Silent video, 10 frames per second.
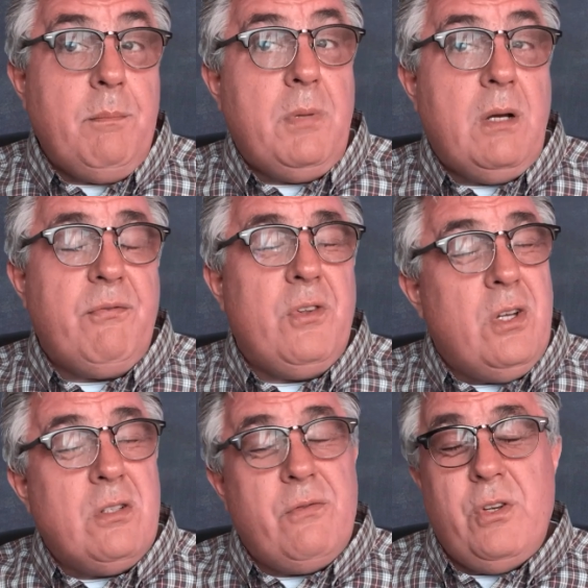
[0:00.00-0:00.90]
but for
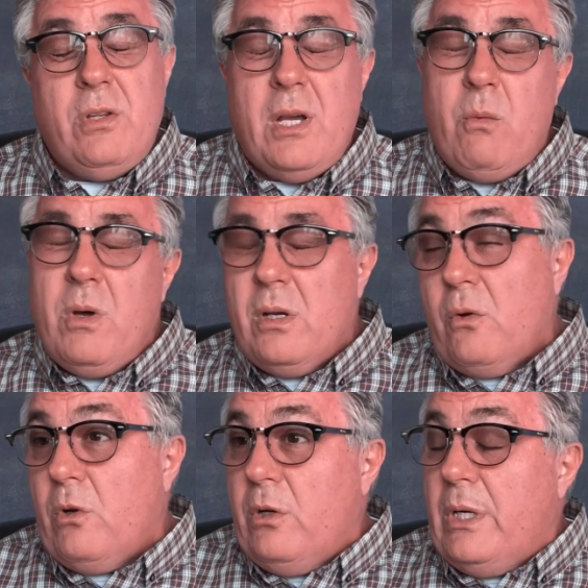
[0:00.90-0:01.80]
those of you that want to
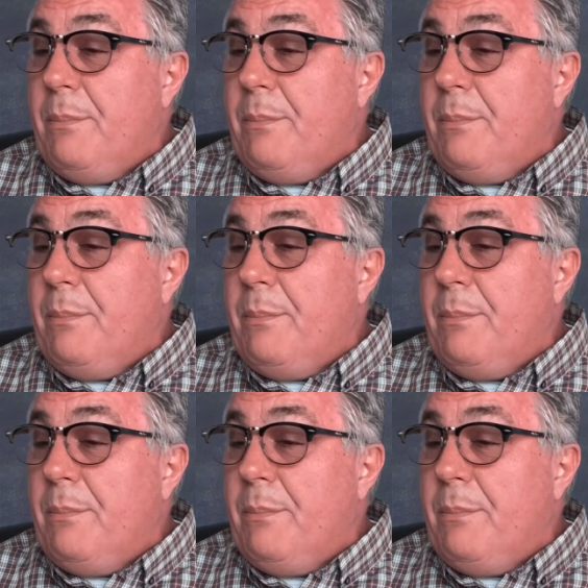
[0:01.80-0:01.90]
grow up